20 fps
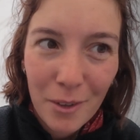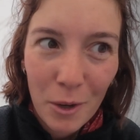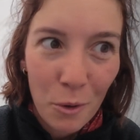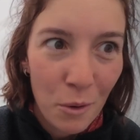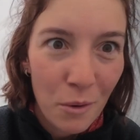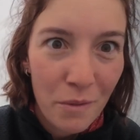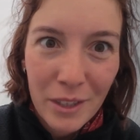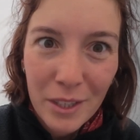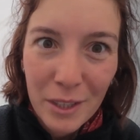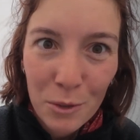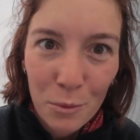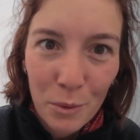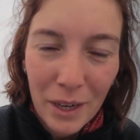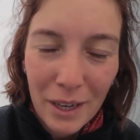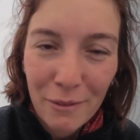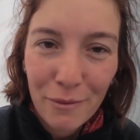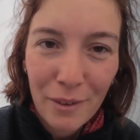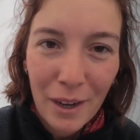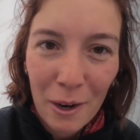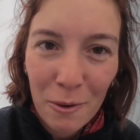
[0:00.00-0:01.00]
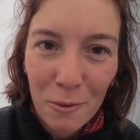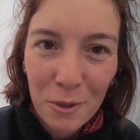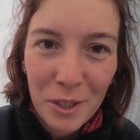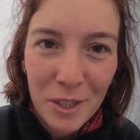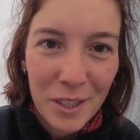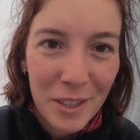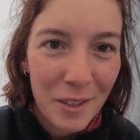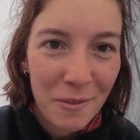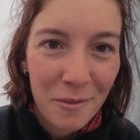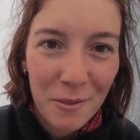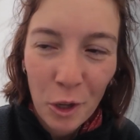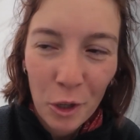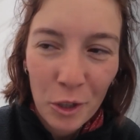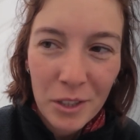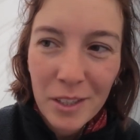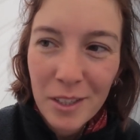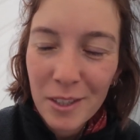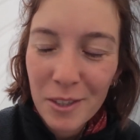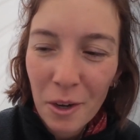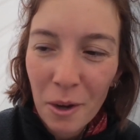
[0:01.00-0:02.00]
over 12 hours
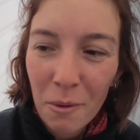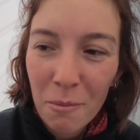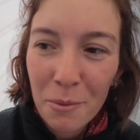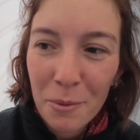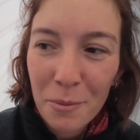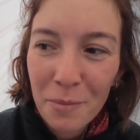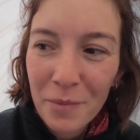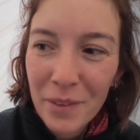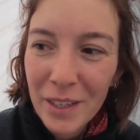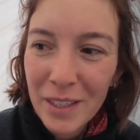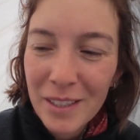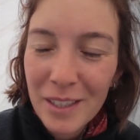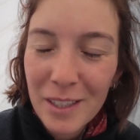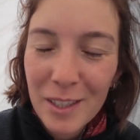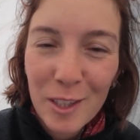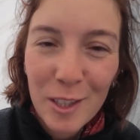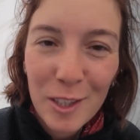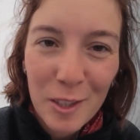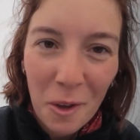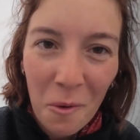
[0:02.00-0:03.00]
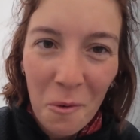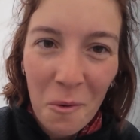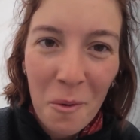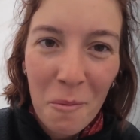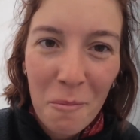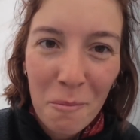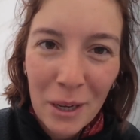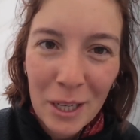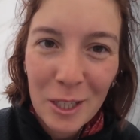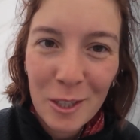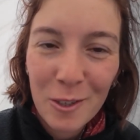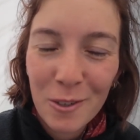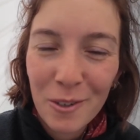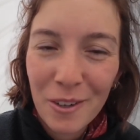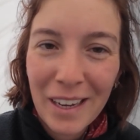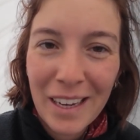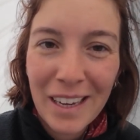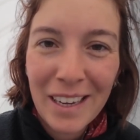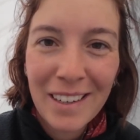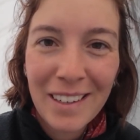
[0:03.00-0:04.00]
non-stop. There's so much
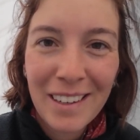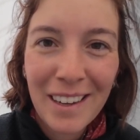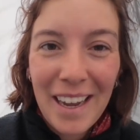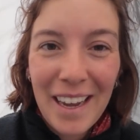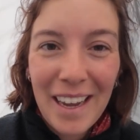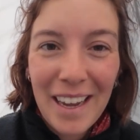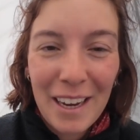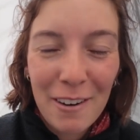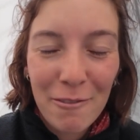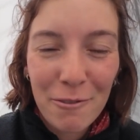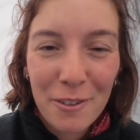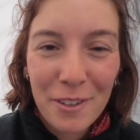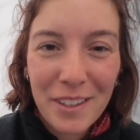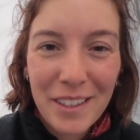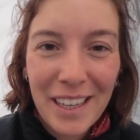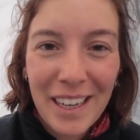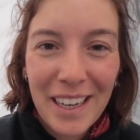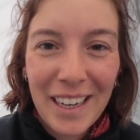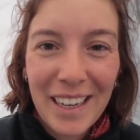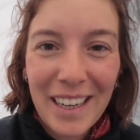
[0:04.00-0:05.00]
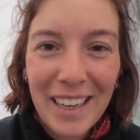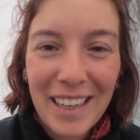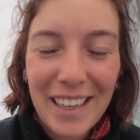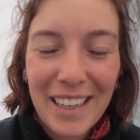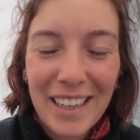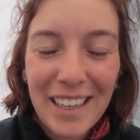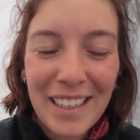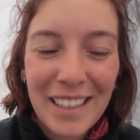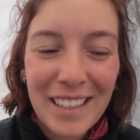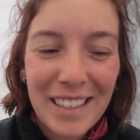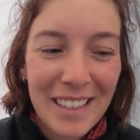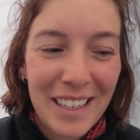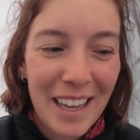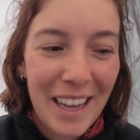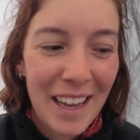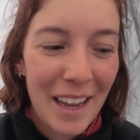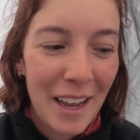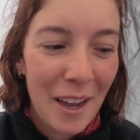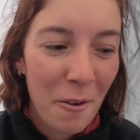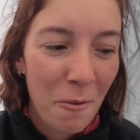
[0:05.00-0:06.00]
rain. Everything is
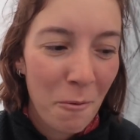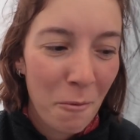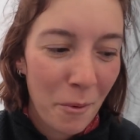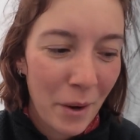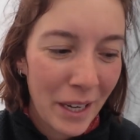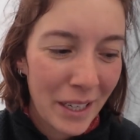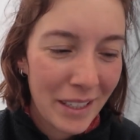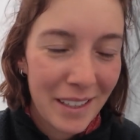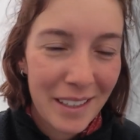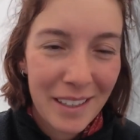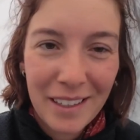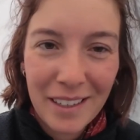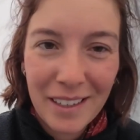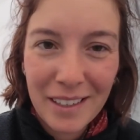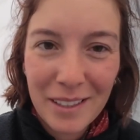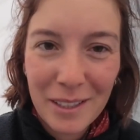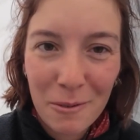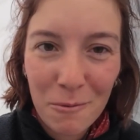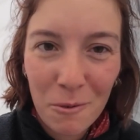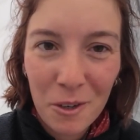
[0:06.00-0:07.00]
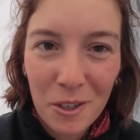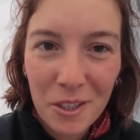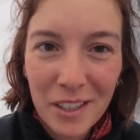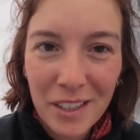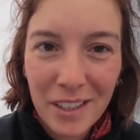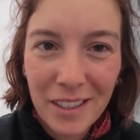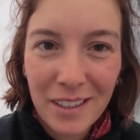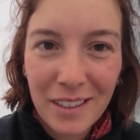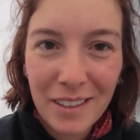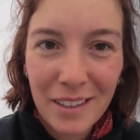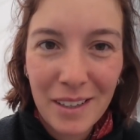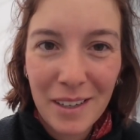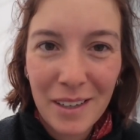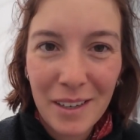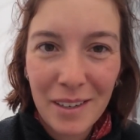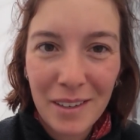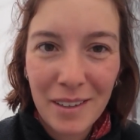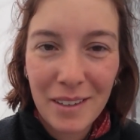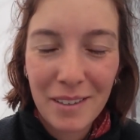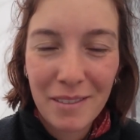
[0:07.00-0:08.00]
wet. There's water
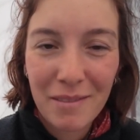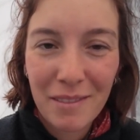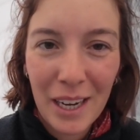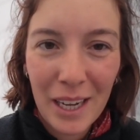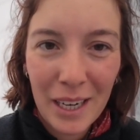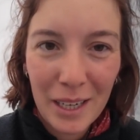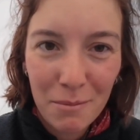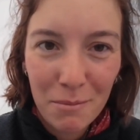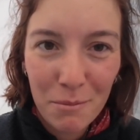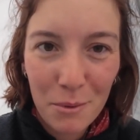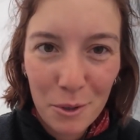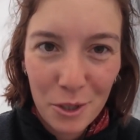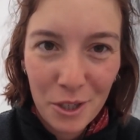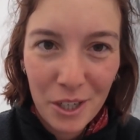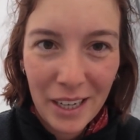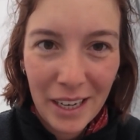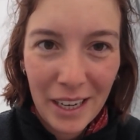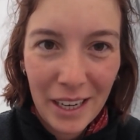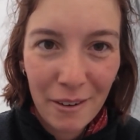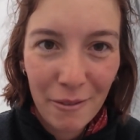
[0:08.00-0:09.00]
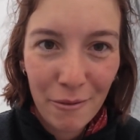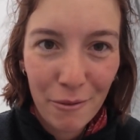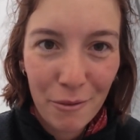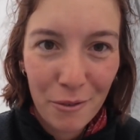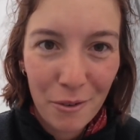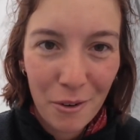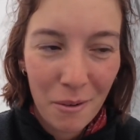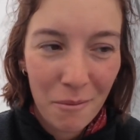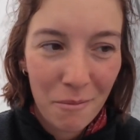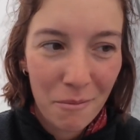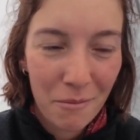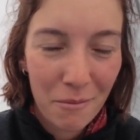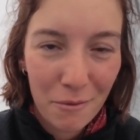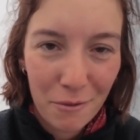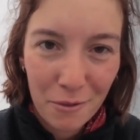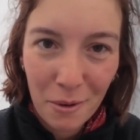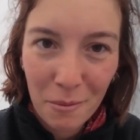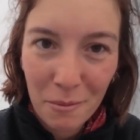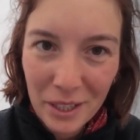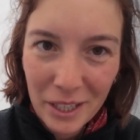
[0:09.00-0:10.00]
like pushing in
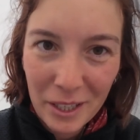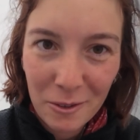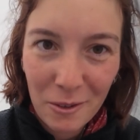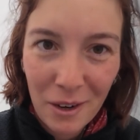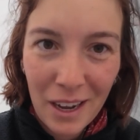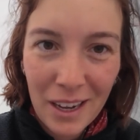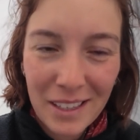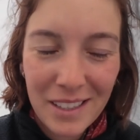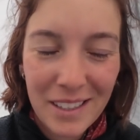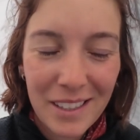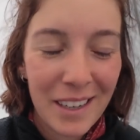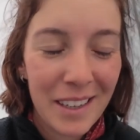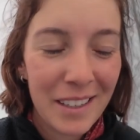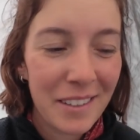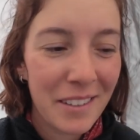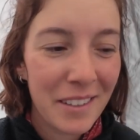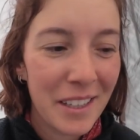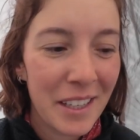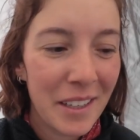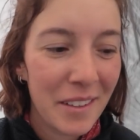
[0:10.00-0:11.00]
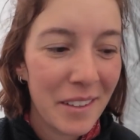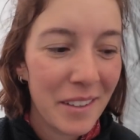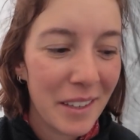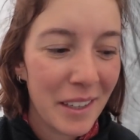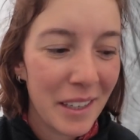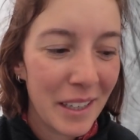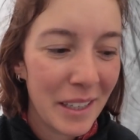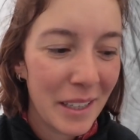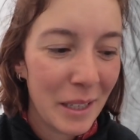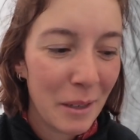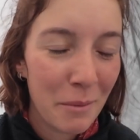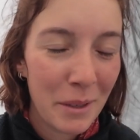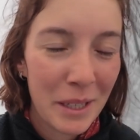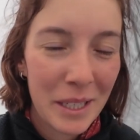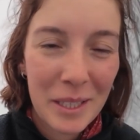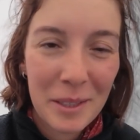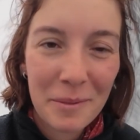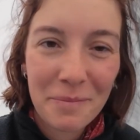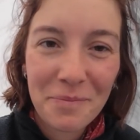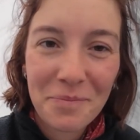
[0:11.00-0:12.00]
from the grass underneath a little
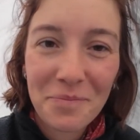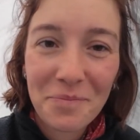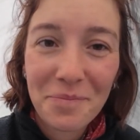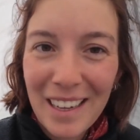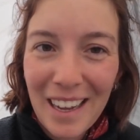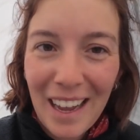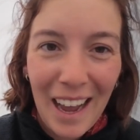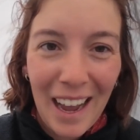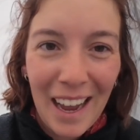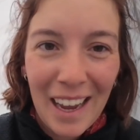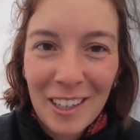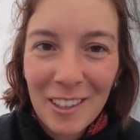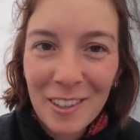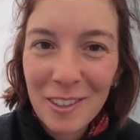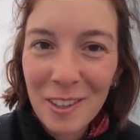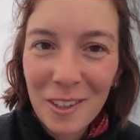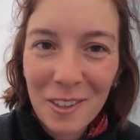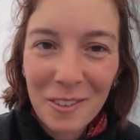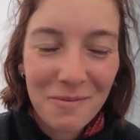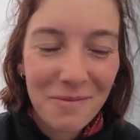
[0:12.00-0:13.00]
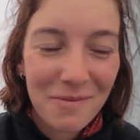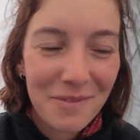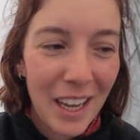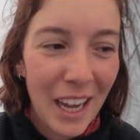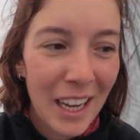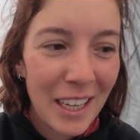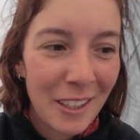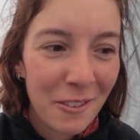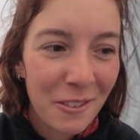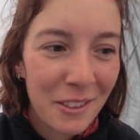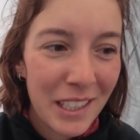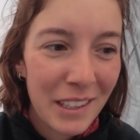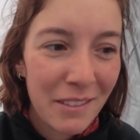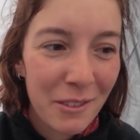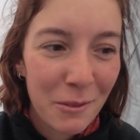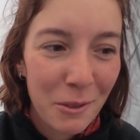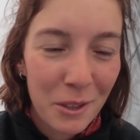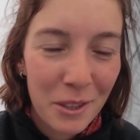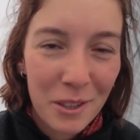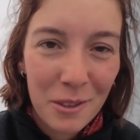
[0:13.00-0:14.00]
bit. I don't know. I don't
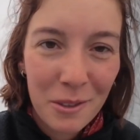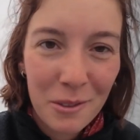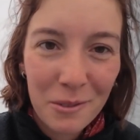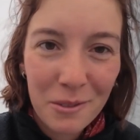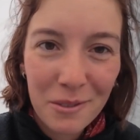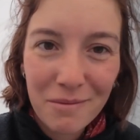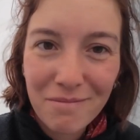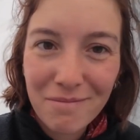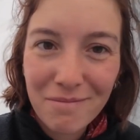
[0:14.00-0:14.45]
even want to